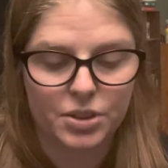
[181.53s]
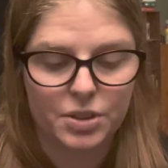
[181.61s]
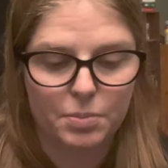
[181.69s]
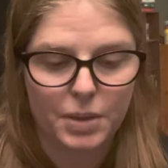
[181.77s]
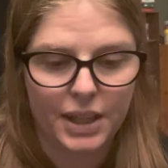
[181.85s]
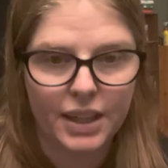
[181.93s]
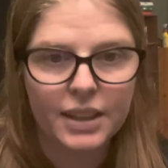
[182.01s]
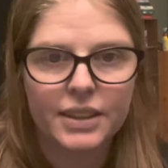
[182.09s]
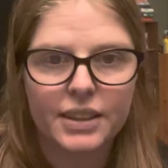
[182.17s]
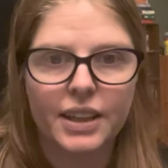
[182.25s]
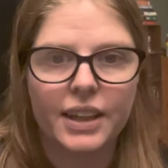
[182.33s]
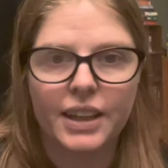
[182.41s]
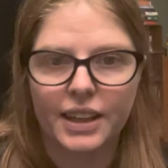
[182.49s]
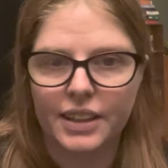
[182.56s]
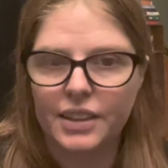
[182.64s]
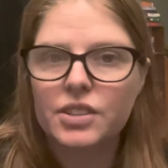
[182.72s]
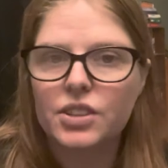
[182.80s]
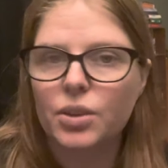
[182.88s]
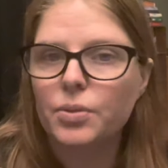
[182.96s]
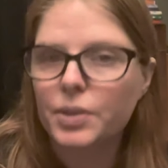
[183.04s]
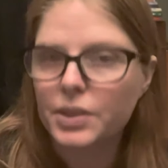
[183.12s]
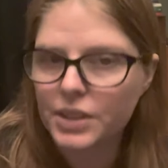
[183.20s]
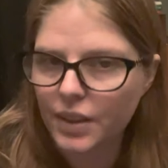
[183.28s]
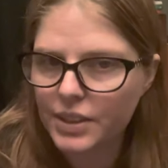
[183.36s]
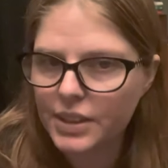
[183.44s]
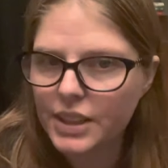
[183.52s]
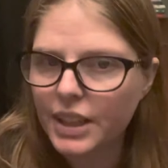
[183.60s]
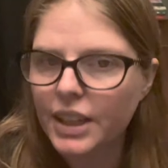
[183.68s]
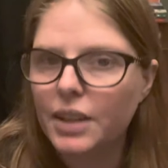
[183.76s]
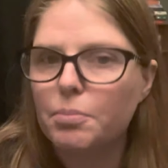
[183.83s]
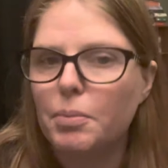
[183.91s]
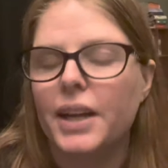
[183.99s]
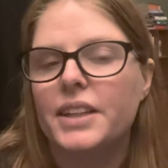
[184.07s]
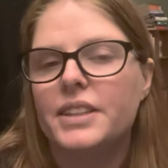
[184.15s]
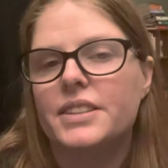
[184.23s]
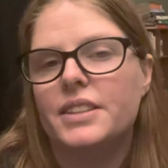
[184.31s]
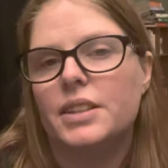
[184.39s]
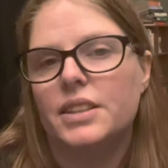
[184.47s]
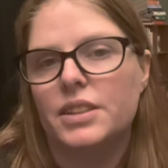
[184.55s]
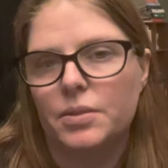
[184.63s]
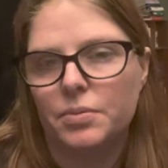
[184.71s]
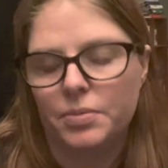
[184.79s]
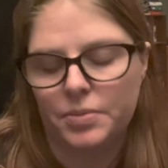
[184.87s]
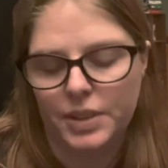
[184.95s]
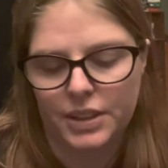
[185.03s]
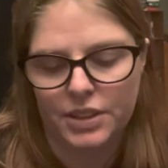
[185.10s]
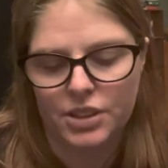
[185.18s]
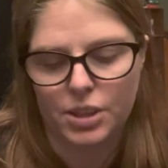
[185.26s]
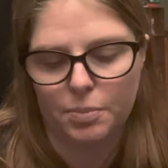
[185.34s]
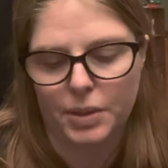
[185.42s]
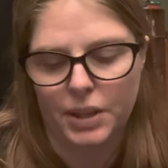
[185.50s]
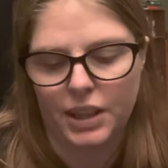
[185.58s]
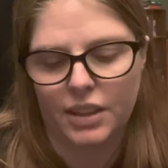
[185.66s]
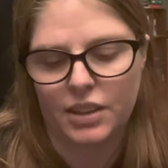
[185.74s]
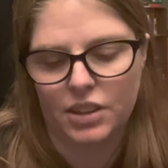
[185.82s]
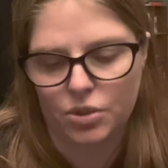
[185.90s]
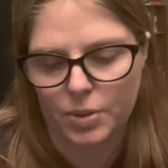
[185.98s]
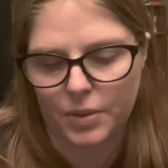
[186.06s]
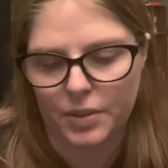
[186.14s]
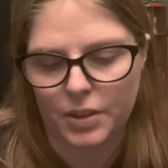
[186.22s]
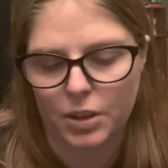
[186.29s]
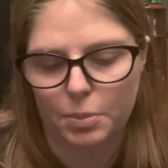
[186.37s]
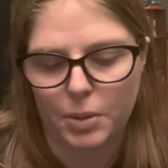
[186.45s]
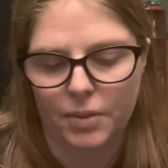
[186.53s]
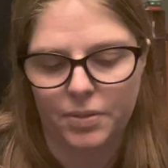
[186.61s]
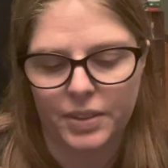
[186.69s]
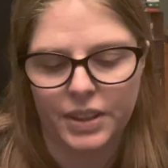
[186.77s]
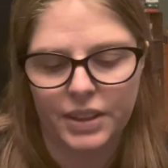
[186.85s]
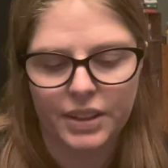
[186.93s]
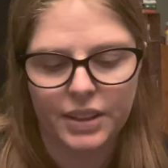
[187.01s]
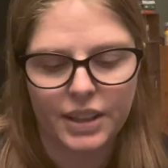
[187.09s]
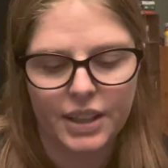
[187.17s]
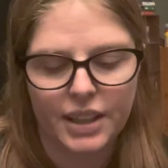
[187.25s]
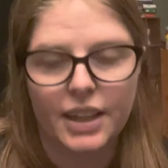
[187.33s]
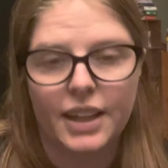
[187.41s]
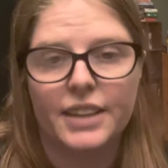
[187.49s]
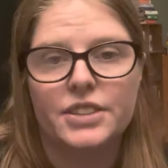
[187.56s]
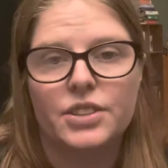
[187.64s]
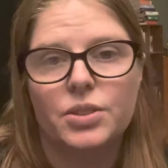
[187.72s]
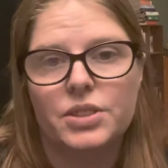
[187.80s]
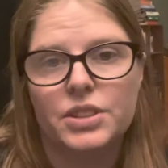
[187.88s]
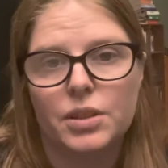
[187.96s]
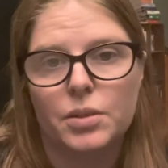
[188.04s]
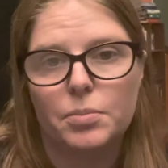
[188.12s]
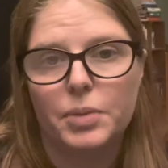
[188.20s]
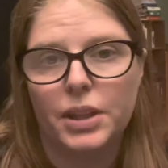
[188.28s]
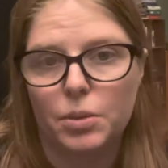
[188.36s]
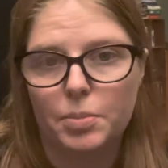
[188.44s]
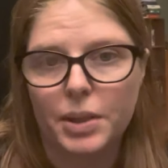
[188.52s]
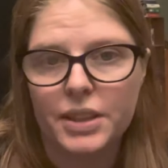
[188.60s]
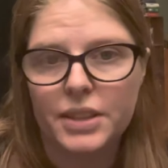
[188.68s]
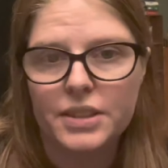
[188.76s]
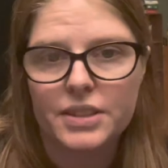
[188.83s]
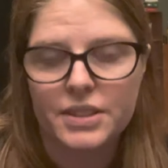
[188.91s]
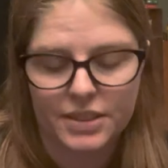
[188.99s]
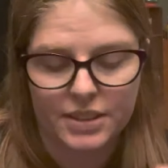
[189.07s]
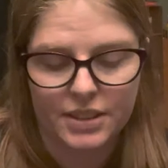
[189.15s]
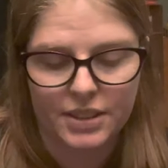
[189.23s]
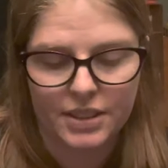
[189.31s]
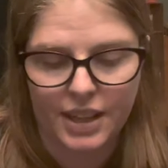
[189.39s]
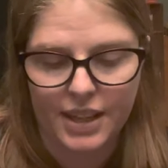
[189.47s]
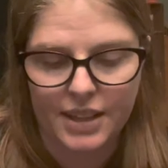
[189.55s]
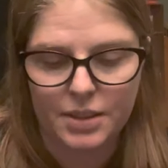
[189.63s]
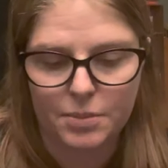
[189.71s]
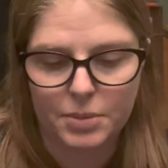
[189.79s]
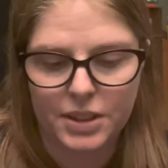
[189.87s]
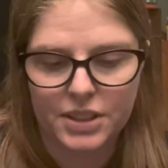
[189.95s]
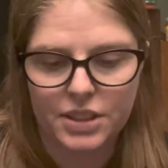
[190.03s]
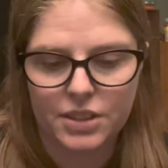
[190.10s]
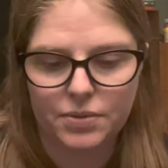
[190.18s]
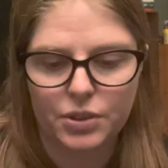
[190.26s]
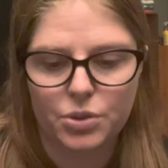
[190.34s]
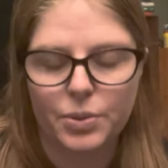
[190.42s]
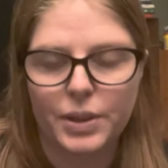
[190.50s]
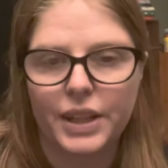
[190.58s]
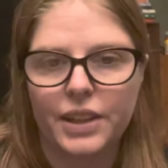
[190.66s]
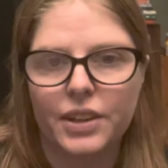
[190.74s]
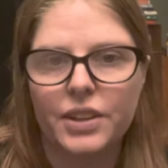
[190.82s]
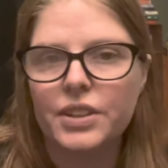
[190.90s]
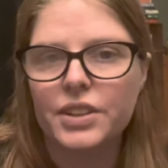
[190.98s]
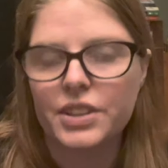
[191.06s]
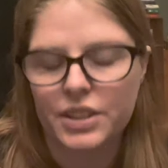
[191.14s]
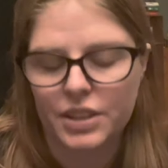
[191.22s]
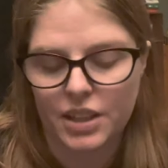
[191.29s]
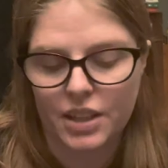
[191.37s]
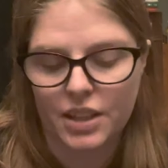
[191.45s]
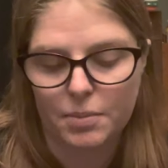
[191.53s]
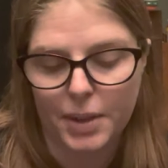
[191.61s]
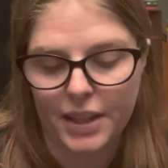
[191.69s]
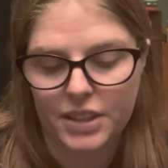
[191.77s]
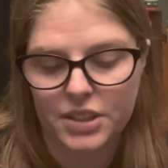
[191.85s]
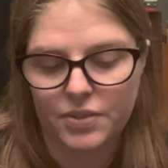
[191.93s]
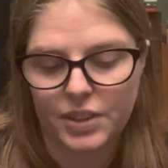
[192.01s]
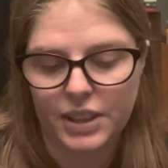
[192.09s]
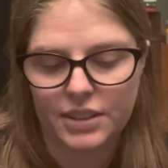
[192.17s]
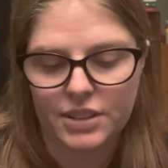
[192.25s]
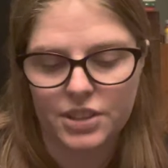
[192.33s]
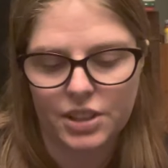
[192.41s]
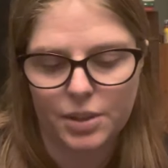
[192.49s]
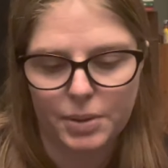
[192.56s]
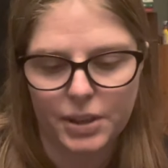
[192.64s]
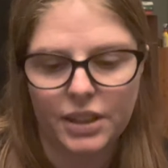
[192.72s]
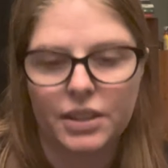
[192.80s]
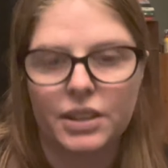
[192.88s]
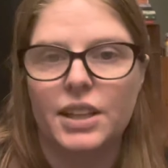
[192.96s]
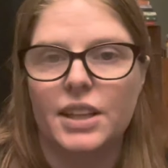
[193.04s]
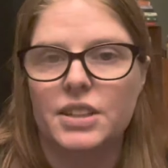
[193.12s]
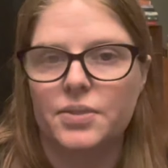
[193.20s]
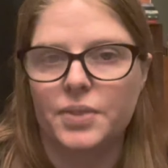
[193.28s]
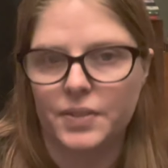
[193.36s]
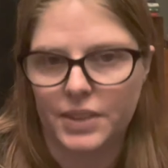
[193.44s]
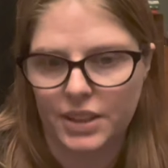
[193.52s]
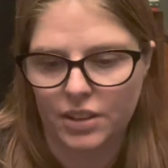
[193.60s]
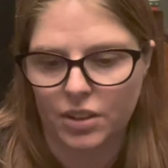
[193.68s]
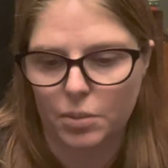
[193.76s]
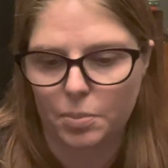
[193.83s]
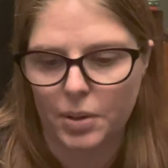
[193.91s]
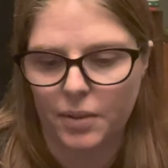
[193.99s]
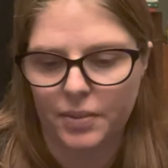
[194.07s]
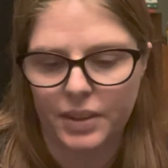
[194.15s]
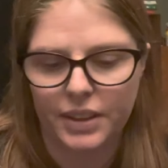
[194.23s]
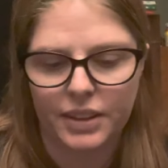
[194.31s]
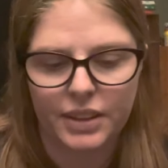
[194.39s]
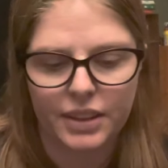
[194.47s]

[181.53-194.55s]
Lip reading: some ink, again, sold for $17 minus the fees and shipping, $12 profit. I sold some earbuds. I had them listed for $20 minus fees and shipping. That's $15 profit.